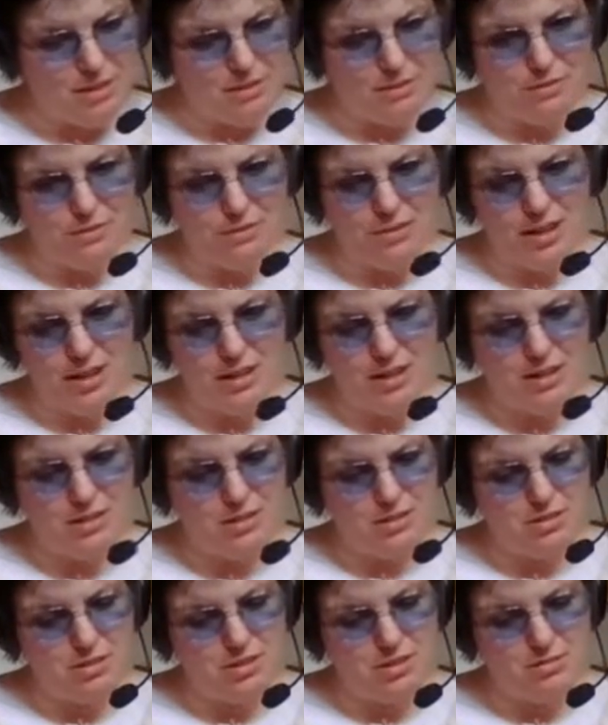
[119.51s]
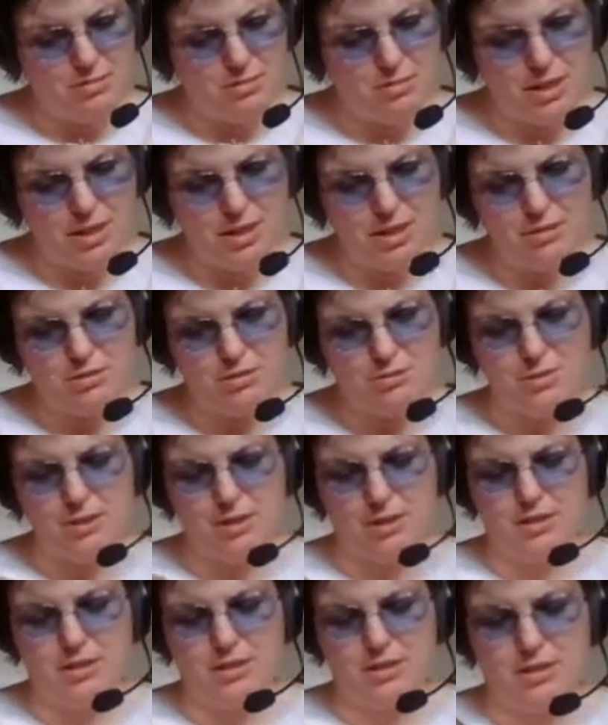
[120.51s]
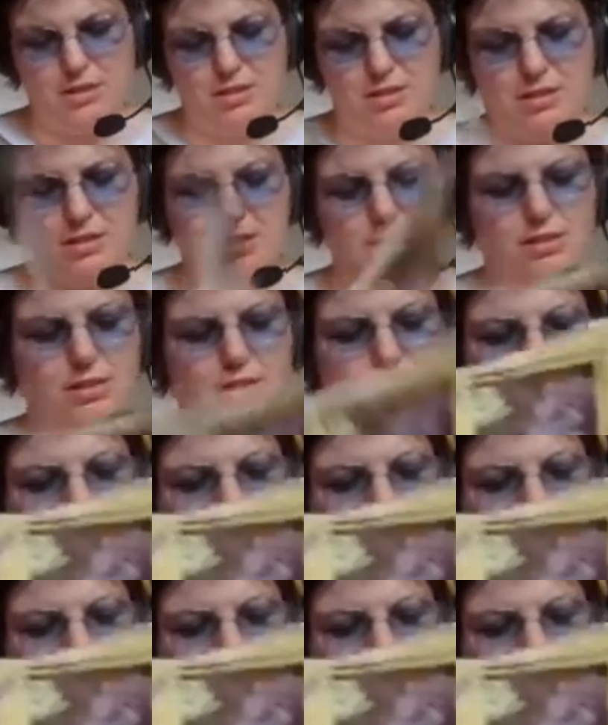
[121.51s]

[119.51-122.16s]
and fine art masterpiece.